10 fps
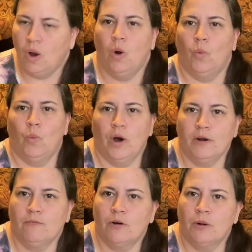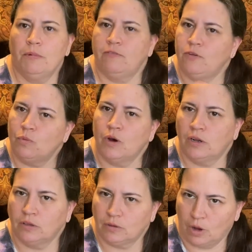one of them, if you want
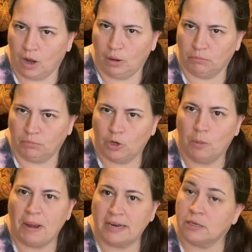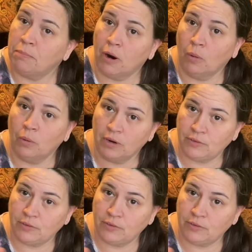to um, go back to part one,